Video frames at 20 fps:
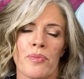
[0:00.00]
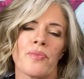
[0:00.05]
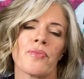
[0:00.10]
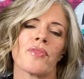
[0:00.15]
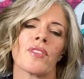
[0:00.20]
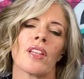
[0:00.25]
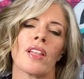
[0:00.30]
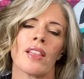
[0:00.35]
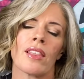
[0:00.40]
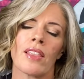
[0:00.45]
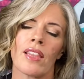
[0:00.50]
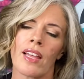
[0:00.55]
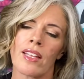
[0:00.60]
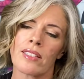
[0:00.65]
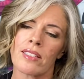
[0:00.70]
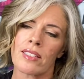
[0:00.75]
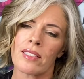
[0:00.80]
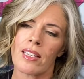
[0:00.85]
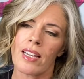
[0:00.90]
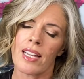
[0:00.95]

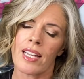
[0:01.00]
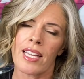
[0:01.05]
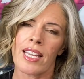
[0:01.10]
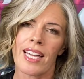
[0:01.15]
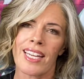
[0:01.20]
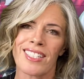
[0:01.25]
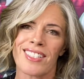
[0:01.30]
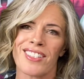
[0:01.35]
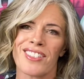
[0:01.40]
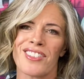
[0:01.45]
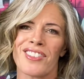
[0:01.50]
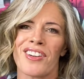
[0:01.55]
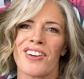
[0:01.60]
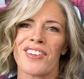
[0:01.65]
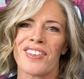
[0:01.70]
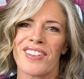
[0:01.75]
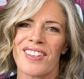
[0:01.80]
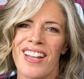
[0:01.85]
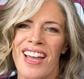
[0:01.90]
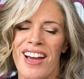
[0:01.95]
Let's get
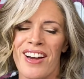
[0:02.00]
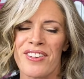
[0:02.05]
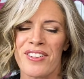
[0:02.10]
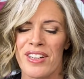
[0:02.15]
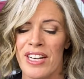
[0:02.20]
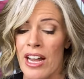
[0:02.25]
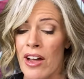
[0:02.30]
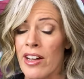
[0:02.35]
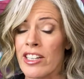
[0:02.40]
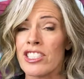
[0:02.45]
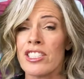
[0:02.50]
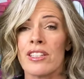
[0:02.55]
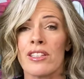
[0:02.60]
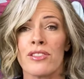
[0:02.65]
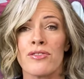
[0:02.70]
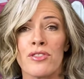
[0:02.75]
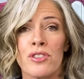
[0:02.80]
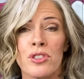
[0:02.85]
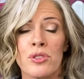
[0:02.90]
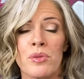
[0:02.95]
started now. Now, actually,
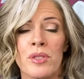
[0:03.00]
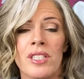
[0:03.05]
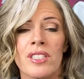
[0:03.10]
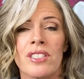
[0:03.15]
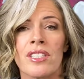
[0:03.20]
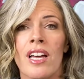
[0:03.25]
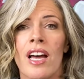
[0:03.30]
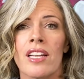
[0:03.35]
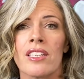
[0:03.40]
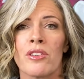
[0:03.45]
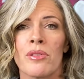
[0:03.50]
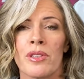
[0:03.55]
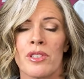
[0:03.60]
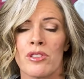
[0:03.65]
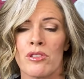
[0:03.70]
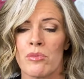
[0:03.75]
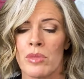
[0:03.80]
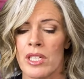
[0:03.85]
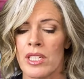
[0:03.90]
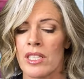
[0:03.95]
this first one is not going
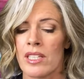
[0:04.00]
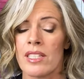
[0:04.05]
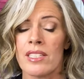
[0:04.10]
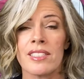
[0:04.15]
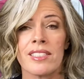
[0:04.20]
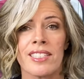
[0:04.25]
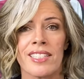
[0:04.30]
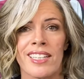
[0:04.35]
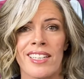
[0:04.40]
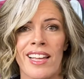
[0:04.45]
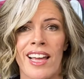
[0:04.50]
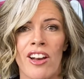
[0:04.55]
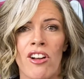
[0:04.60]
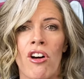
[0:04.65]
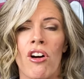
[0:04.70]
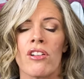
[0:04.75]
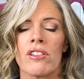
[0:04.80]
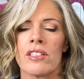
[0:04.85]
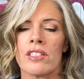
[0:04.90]
to be singing at all.